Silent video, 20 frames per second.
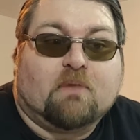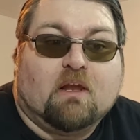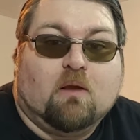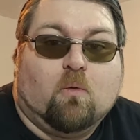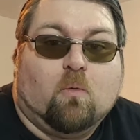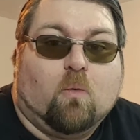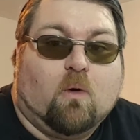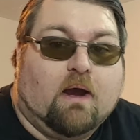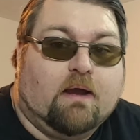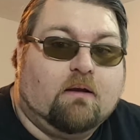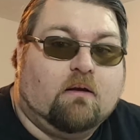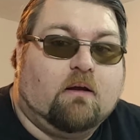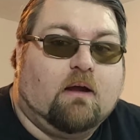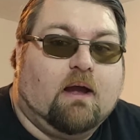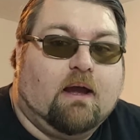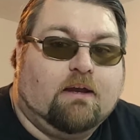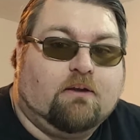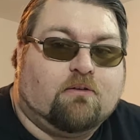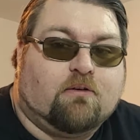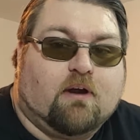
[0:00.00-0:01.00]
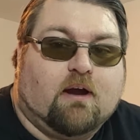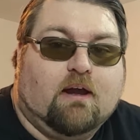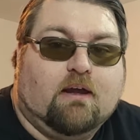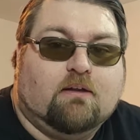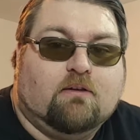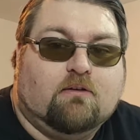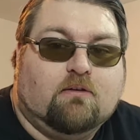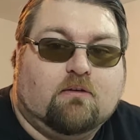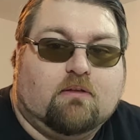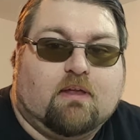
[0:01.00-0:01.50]
why don't I try
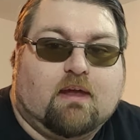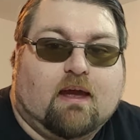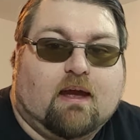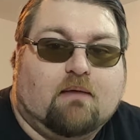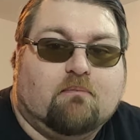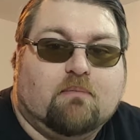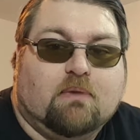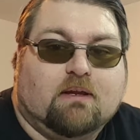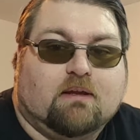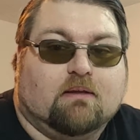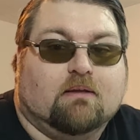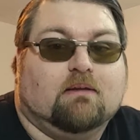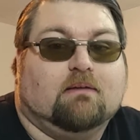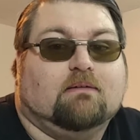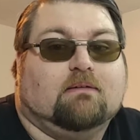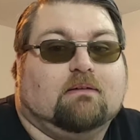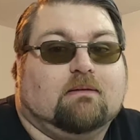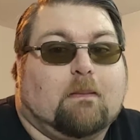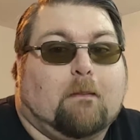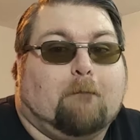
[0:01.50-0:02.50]
and do that? Because